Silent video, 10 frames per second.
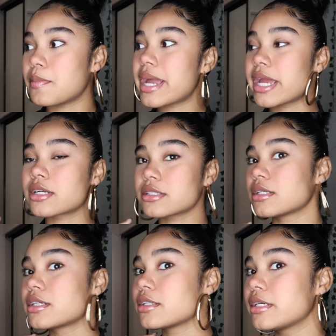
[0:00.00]
my hair
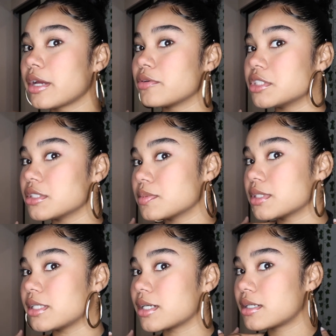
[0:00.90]
literally like reaches up
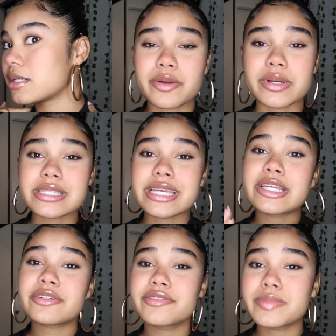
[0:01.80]
to here. Anyways,
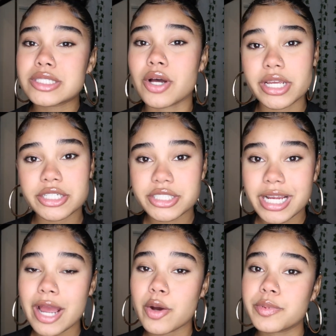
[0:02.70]
enough of me talking
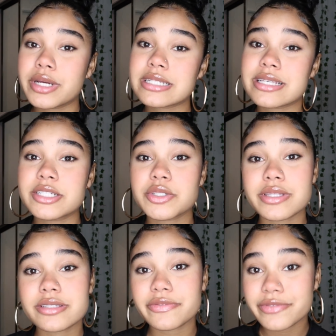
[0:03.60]
shit. I hope you guys enjoy
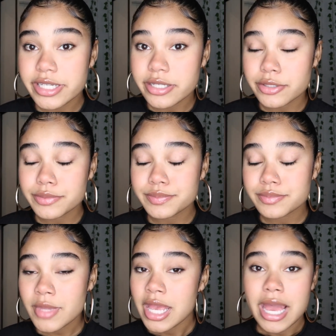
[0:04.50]
this video,
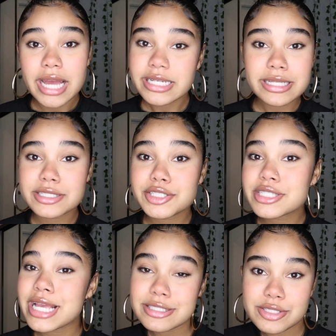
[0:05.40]
and yeah, let's
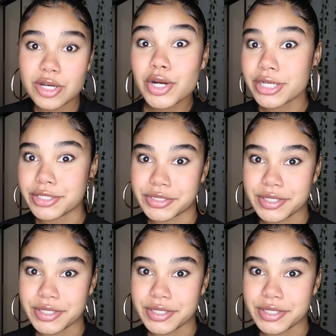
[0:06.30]
just get started.